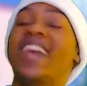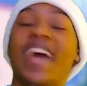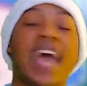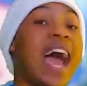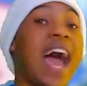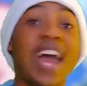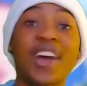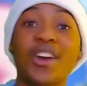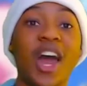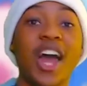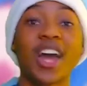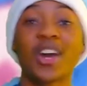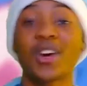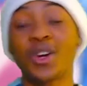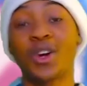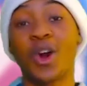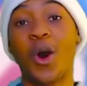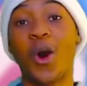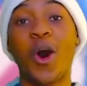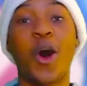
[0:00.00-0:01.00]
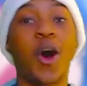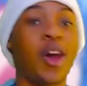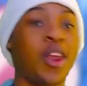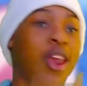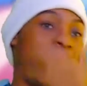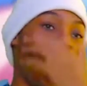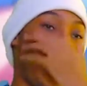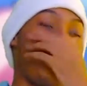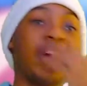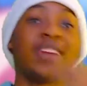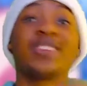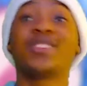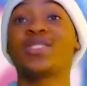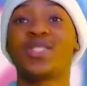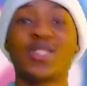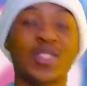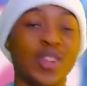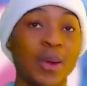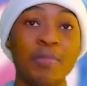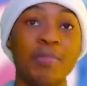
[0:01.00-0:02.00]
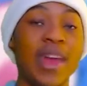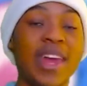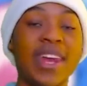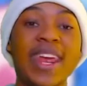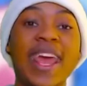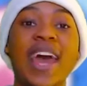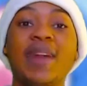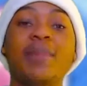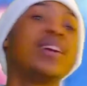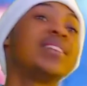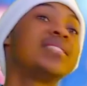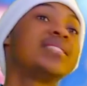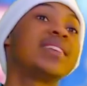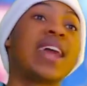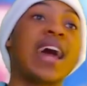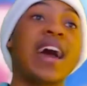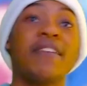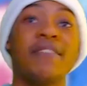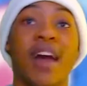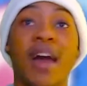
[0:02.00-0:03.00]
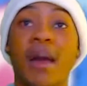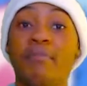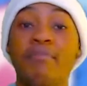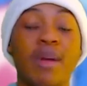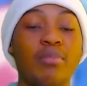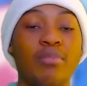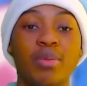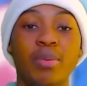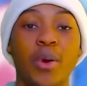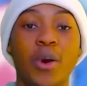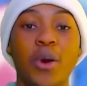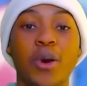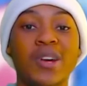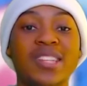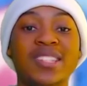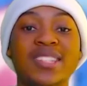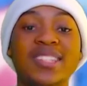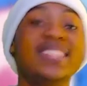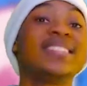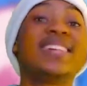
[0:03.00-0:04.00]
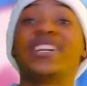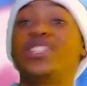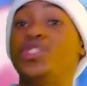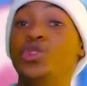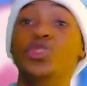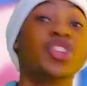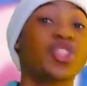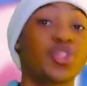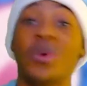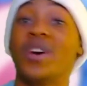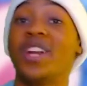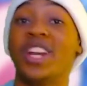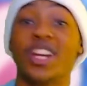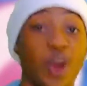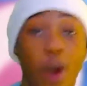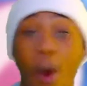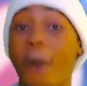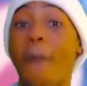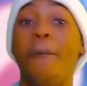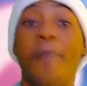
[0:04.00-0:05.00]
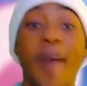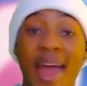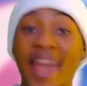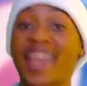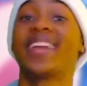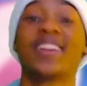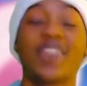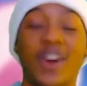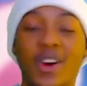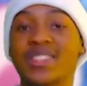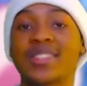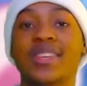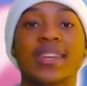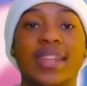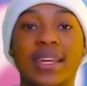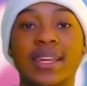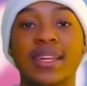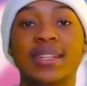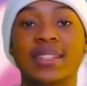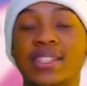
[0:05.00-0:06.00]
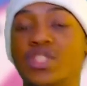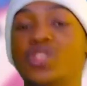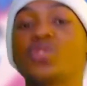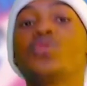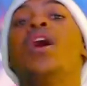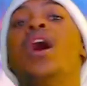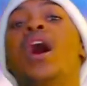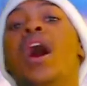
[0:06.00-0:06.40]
Like, I could go on about many animes that have memorable OSTs that you just want to go back and constantly listen to.